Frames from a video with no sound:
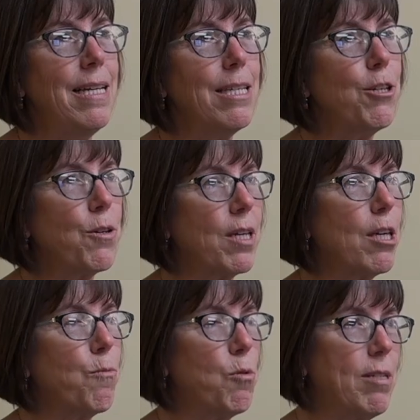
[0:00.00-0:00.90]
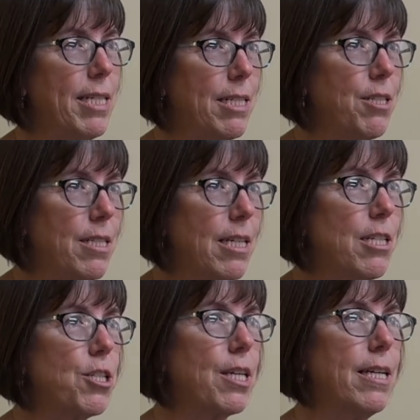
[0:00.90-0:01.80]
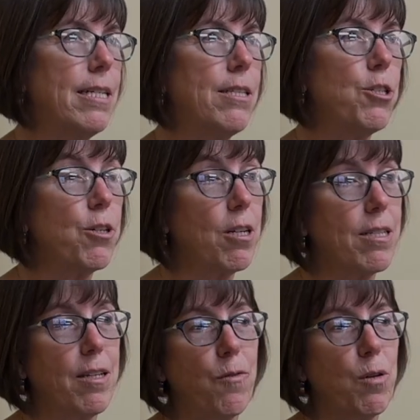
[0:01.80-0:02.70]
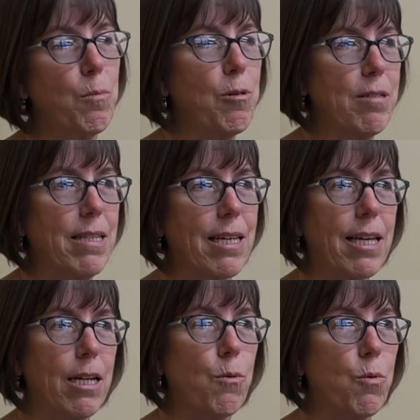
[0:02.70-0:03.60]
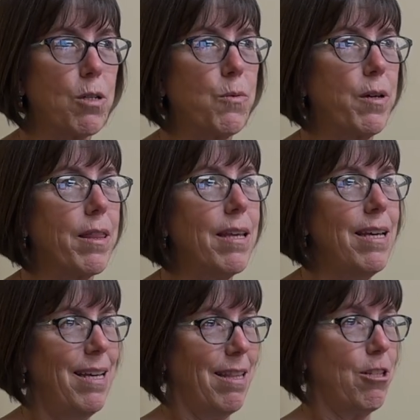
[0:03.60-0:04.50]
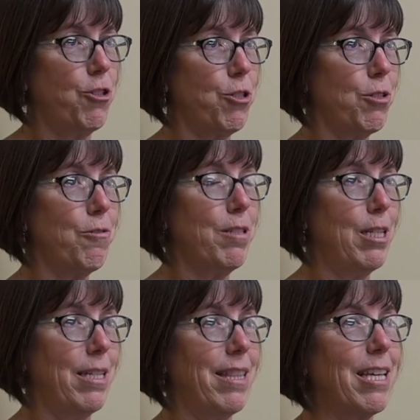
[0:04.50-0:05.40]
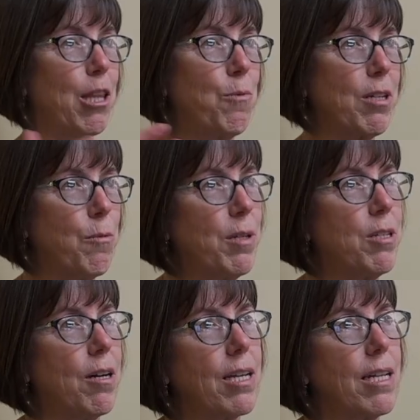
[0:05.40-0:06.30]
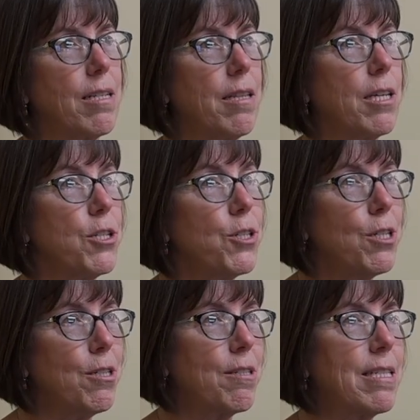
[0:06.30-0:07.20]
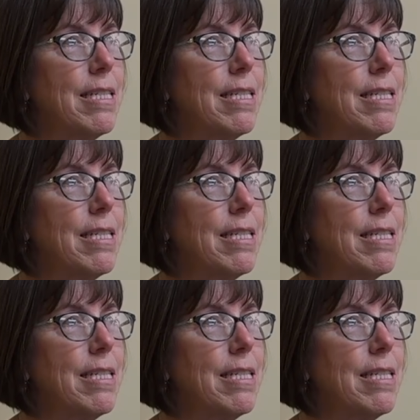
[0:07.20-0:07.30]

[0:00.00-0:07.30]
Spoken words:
You can give more attention to each kid. You could also have one person that kind of worked with the children, and the other one could be talking to the adults.